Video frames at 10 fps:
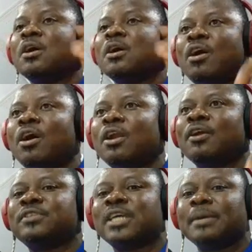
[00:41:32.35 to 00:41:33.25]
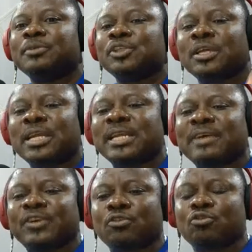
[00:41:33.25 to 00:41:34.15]
All of them. Do you know that
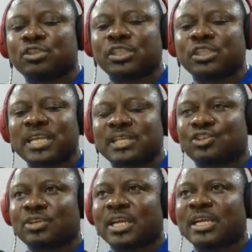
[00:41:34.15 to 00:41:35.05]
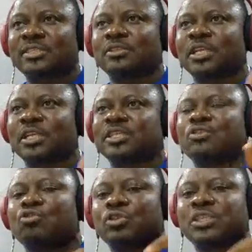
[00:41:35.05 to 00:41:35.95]
every coach in Nigeria, there's not a
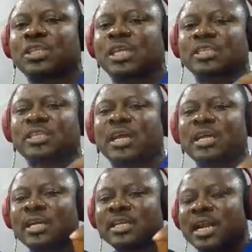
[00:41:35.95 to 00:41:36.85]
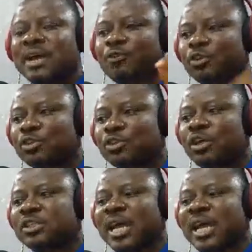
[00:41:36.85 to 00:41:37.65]
single coach in Nigeria that have coached us,